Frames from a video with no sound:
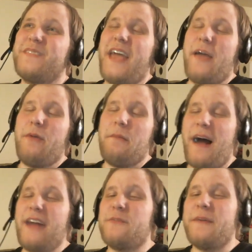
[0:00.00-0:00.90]
it
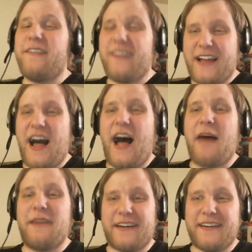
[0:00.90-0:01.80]
reminds me of a
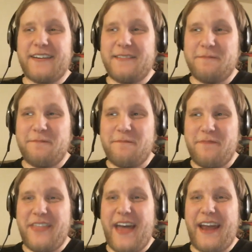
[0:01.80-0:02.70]
comic
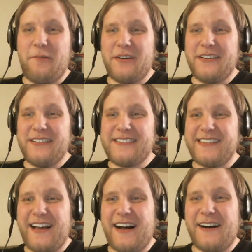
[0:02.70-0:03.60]
that it
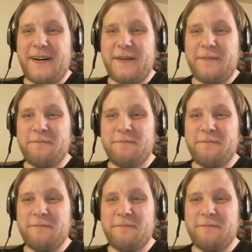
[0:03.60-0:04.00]
was you